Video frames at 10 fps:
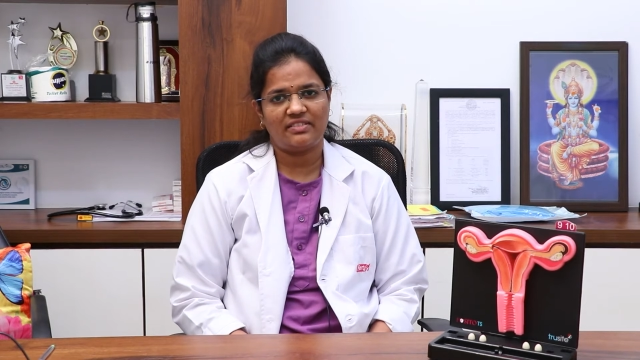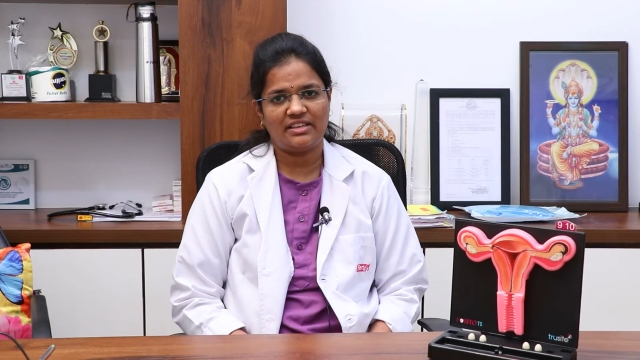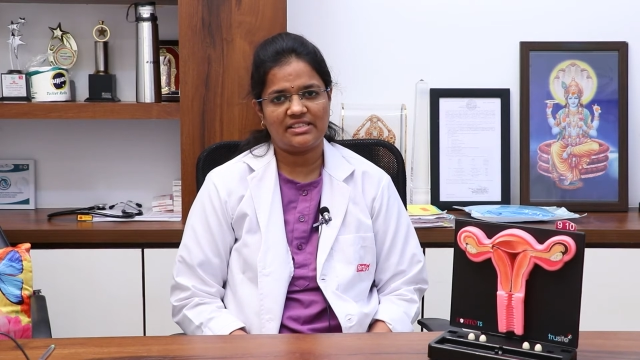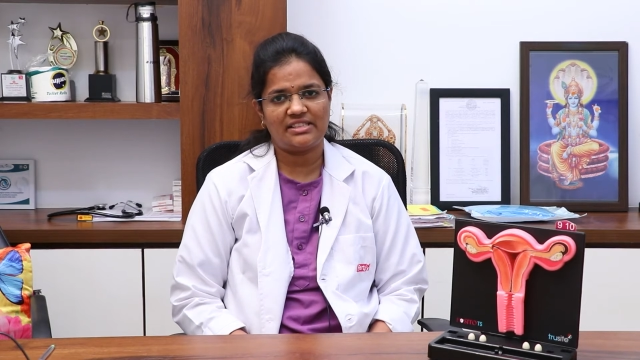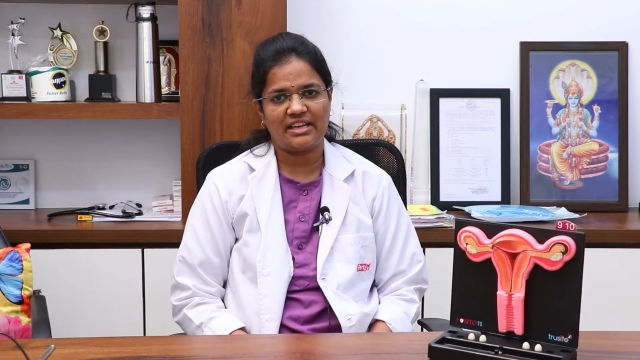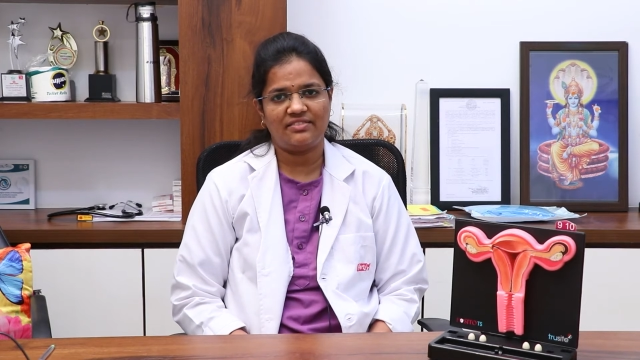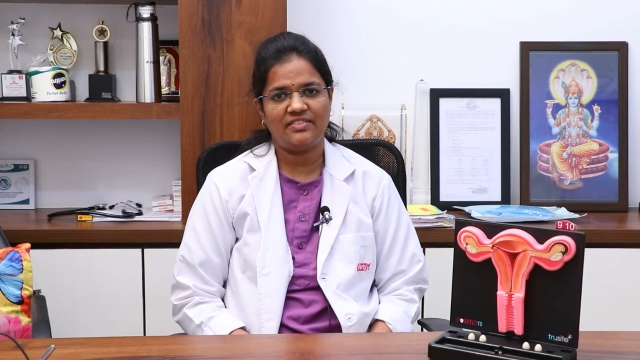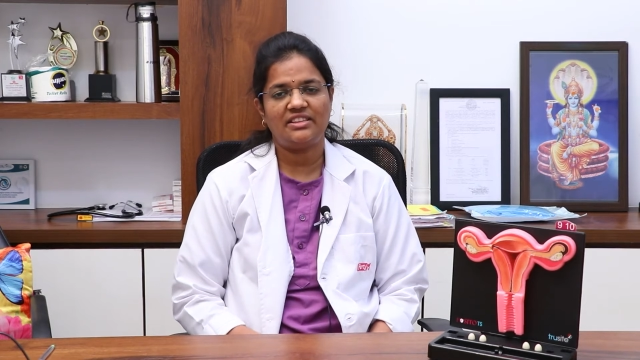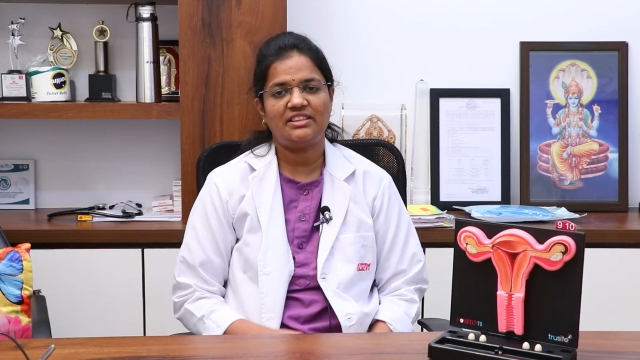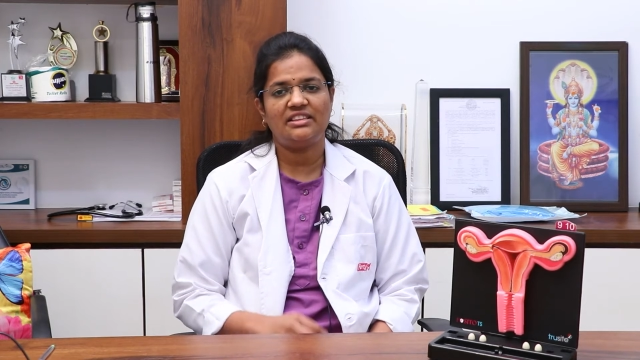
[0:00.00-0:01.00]
is done
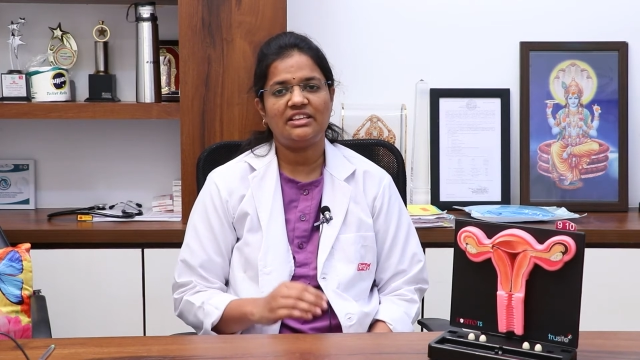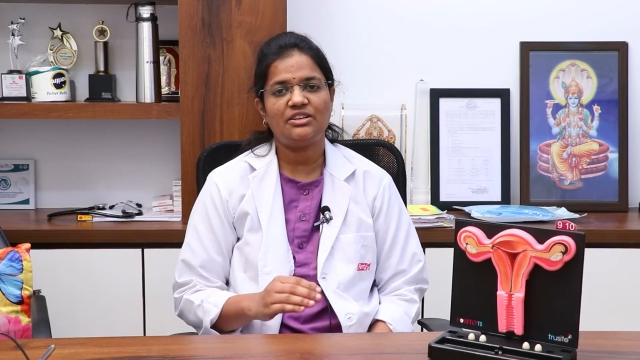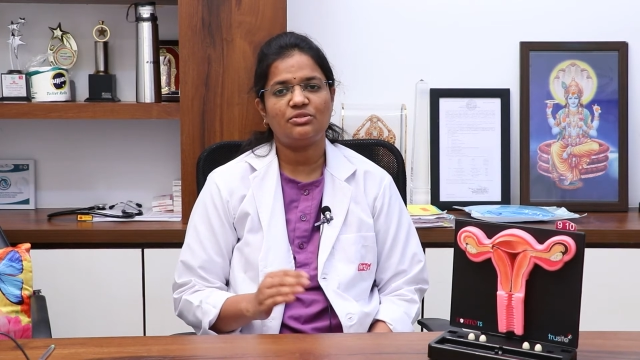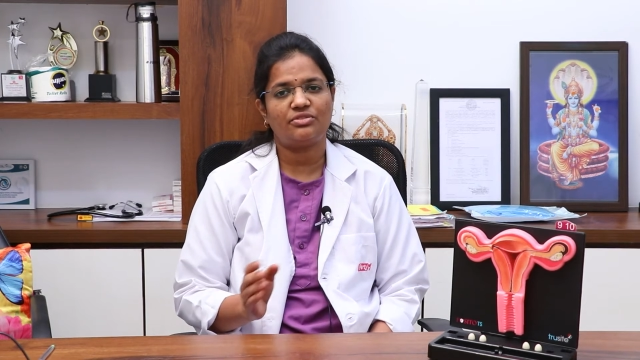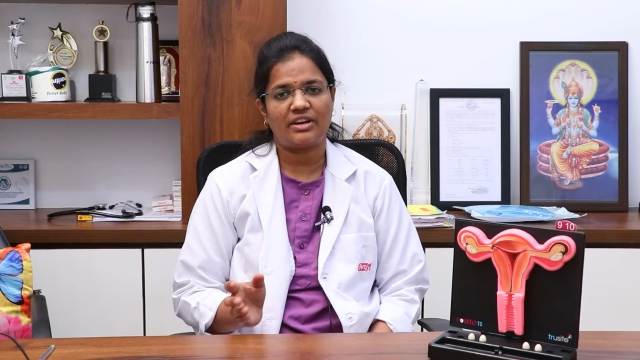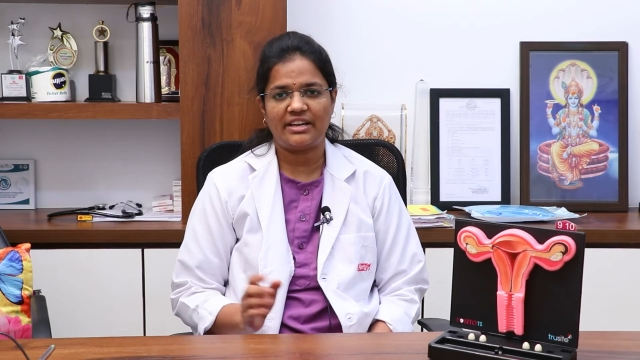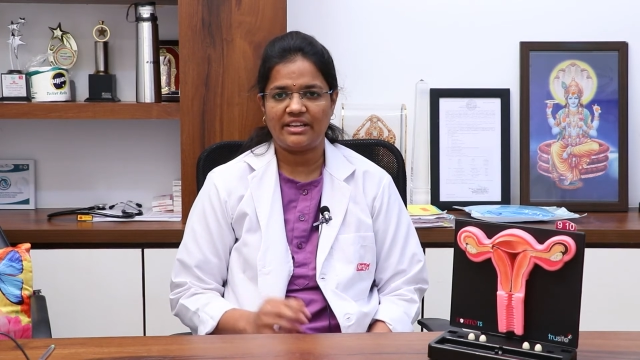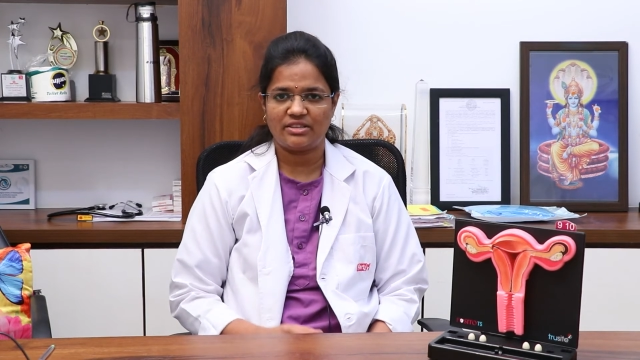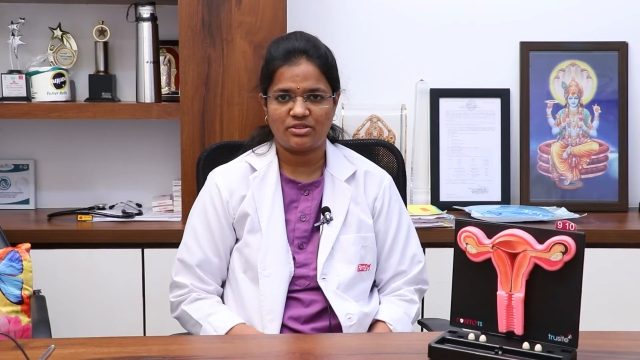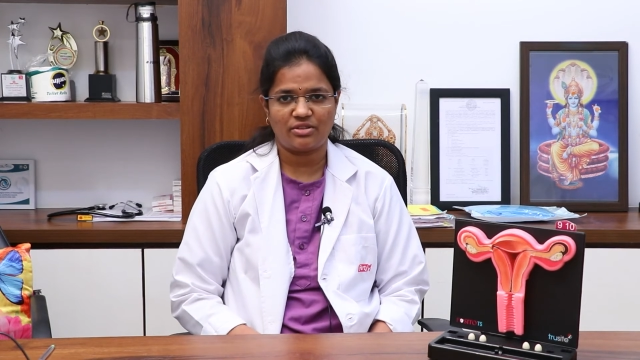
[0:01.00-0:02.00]
with 3 to 5
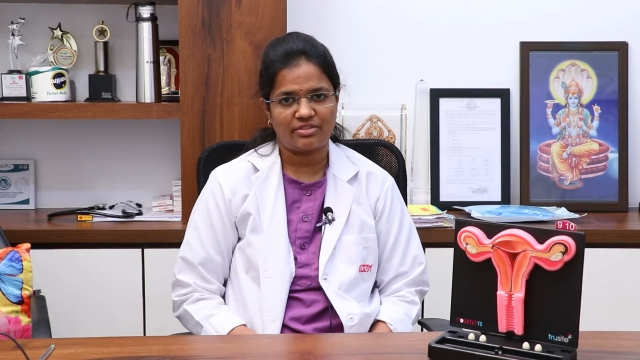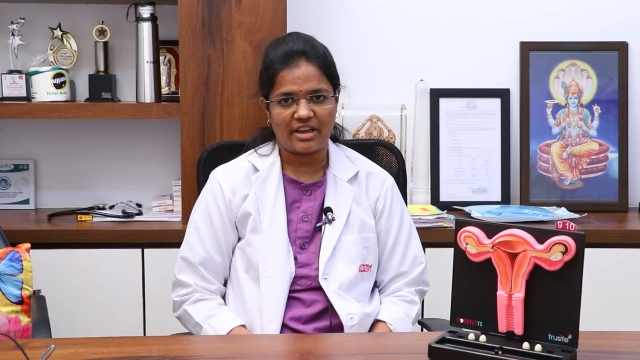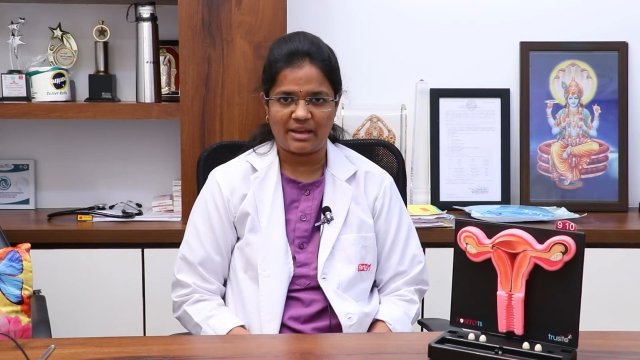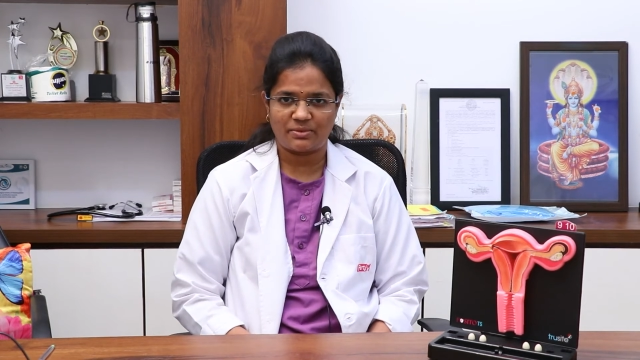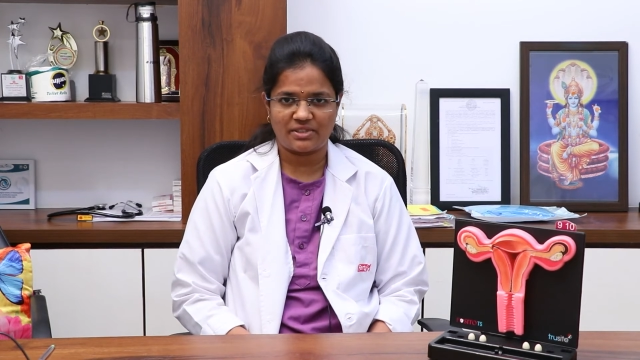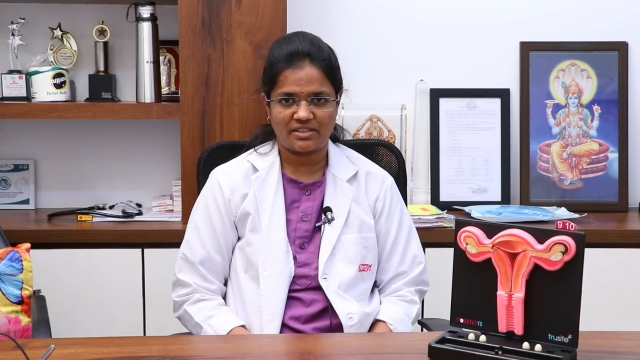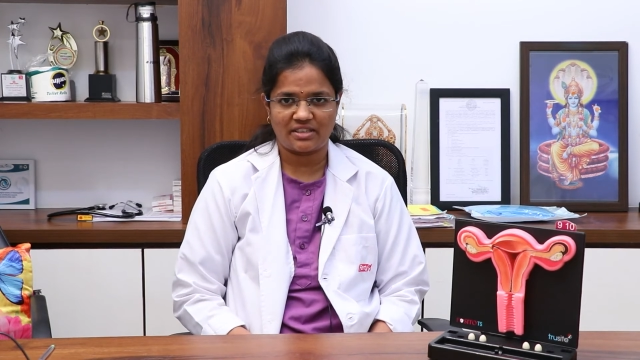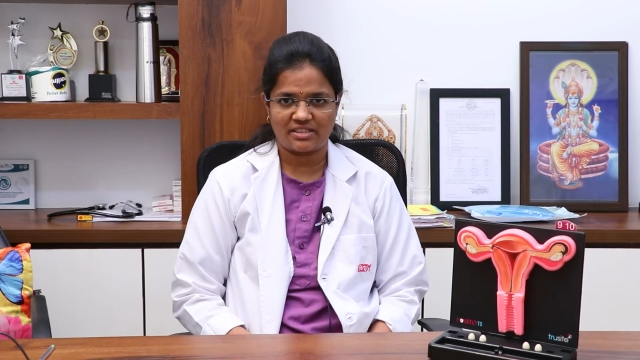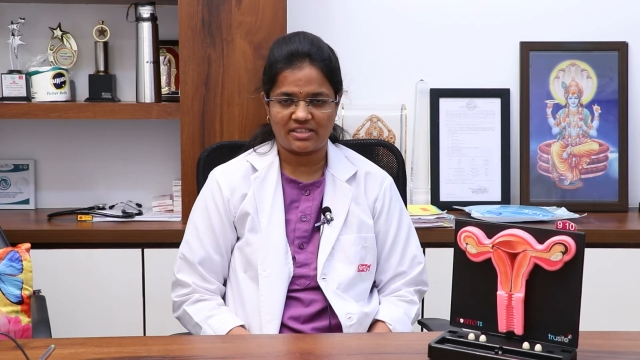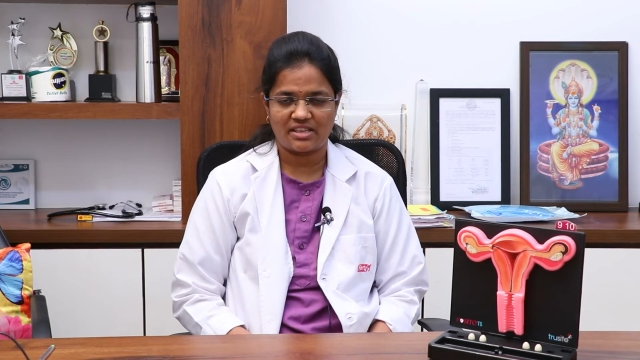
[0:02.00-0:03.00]
days of
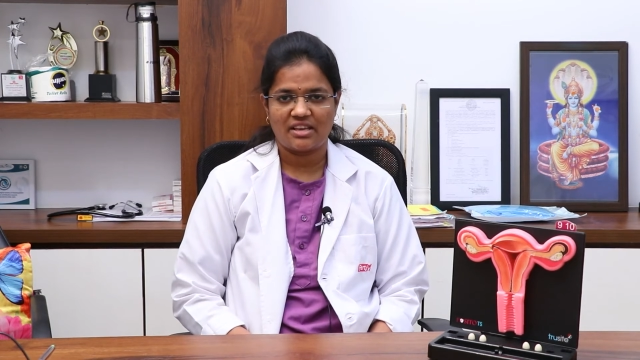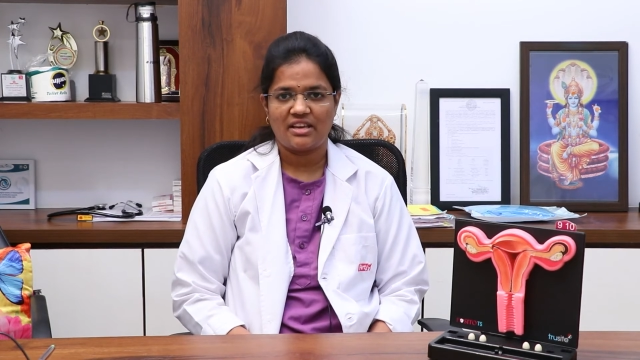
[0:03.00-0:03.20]
abstinence.